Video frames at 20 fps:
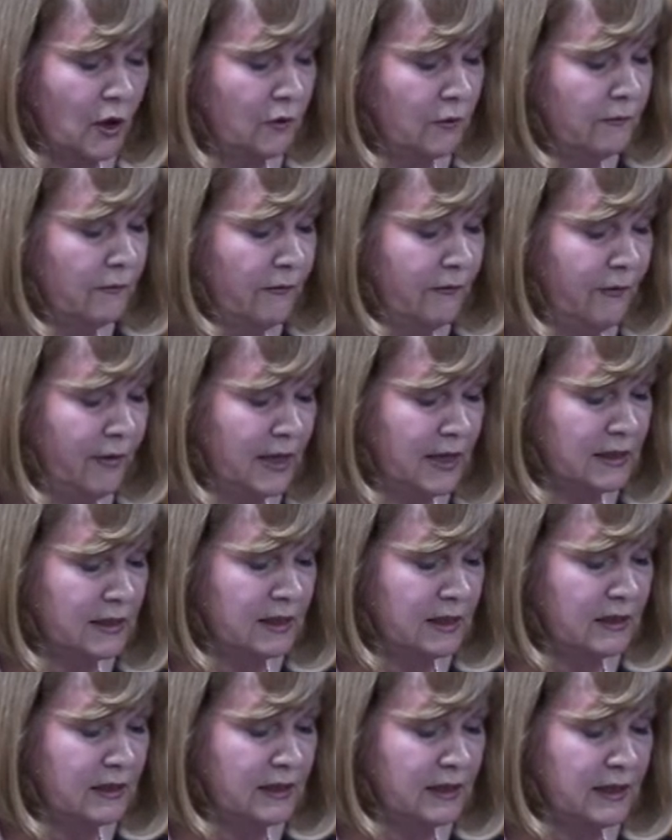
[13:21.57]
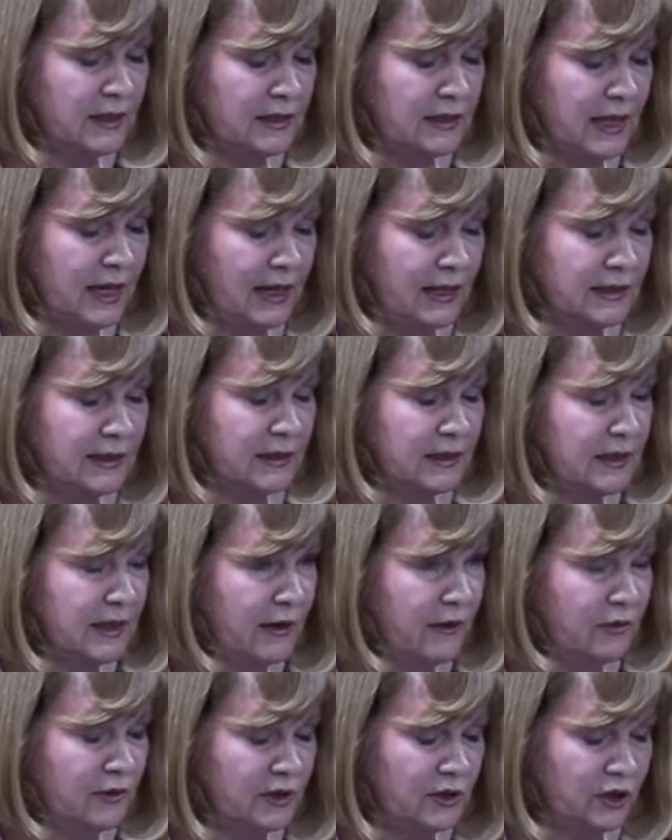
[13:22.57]
unfit to detect a
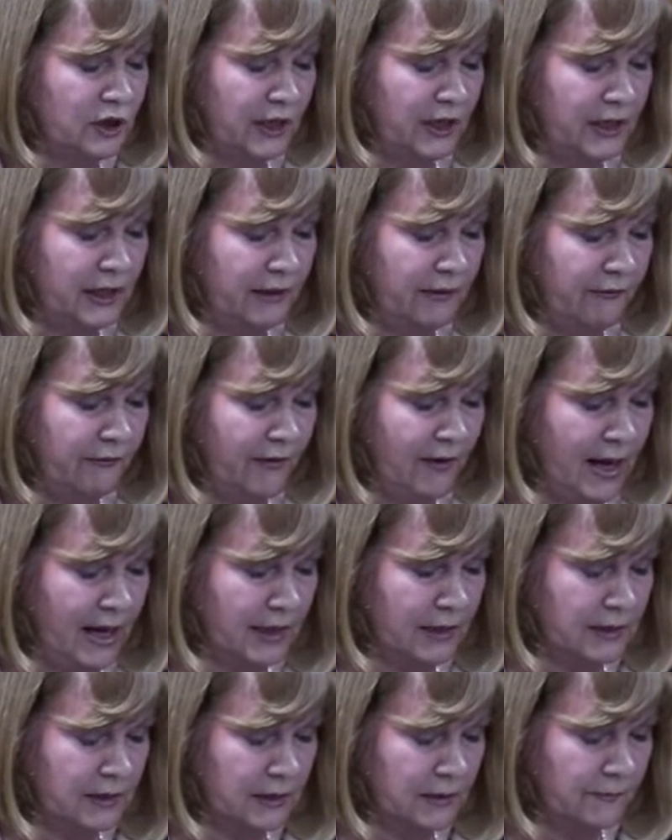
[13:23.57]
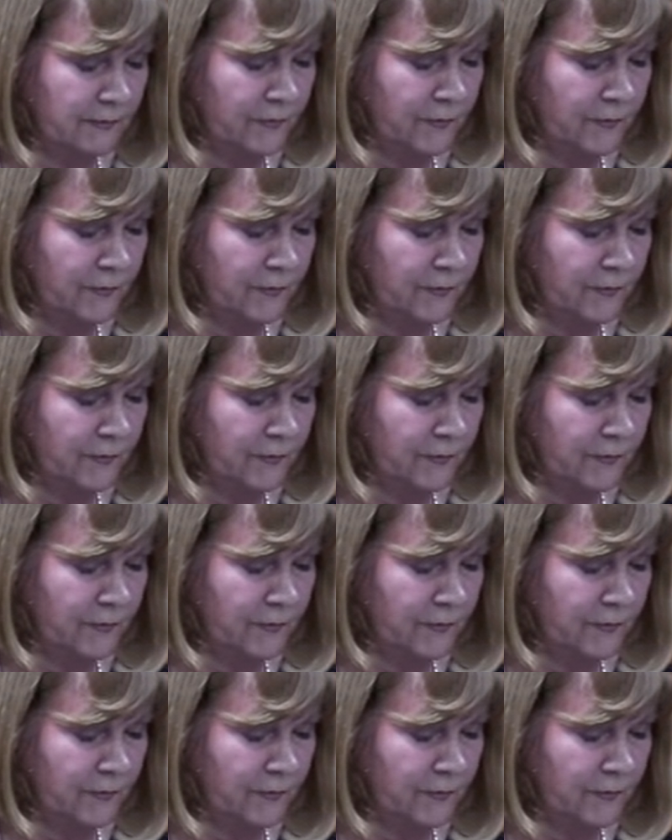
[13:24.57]
teratogenic effect.